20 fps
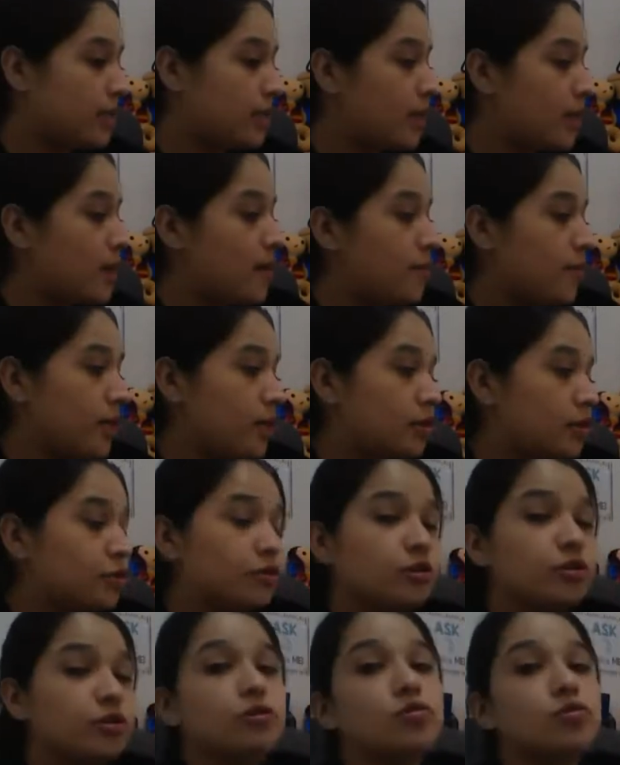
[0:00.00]
Make sure you
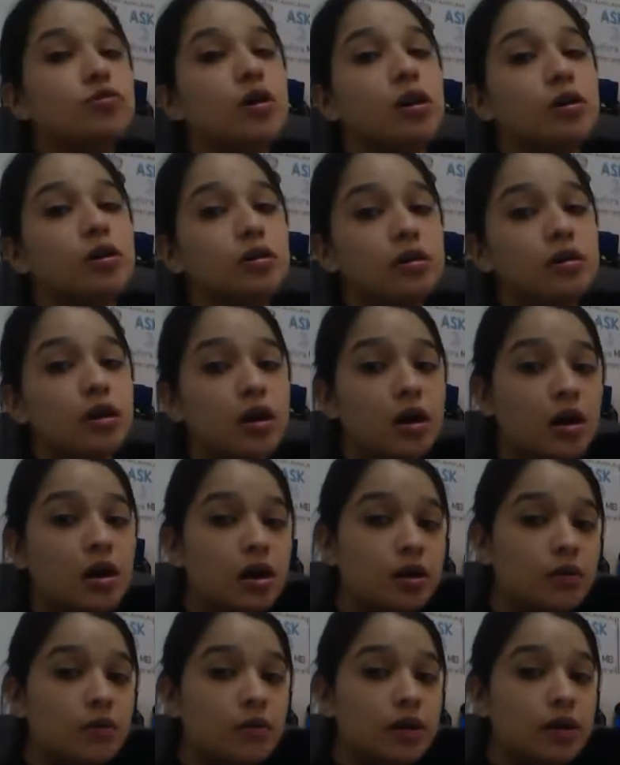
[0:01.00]
draw a long
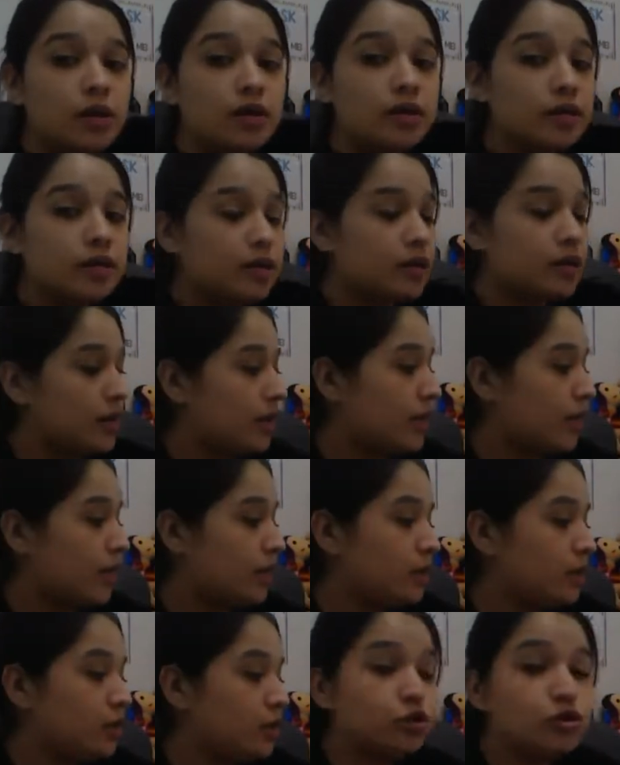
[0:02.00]
one and a
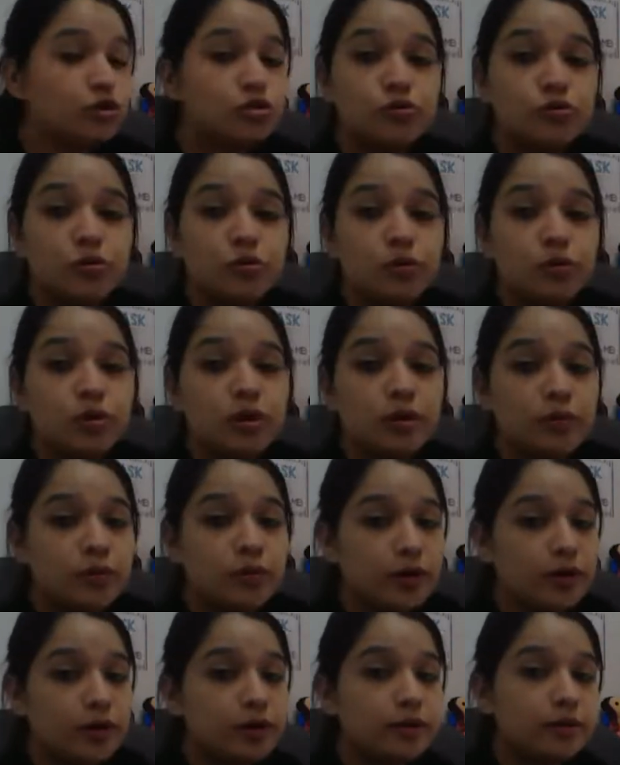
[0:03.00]
short one.
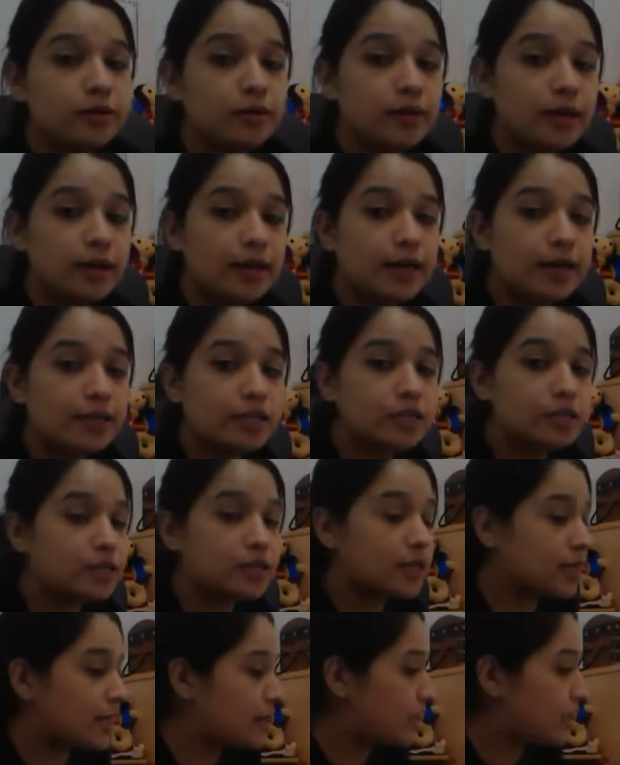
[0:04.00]
Okay, just like
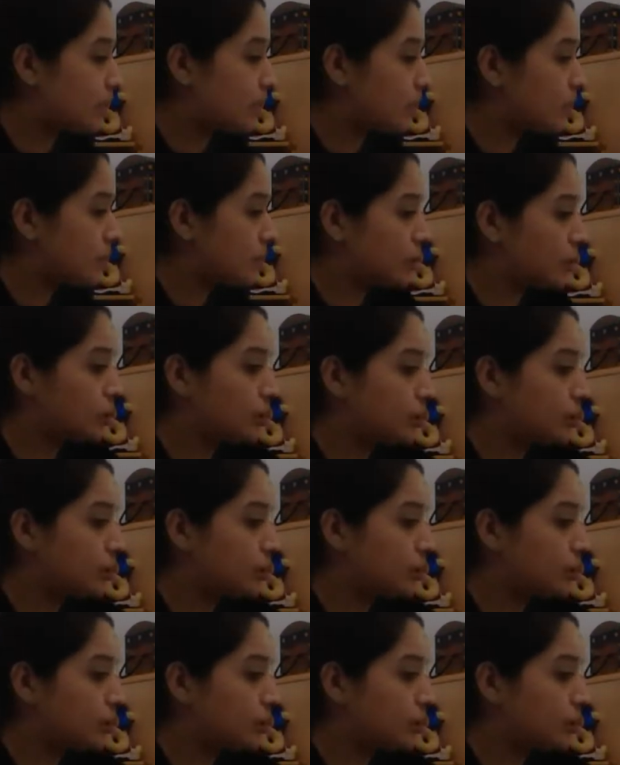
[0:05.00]
this picture.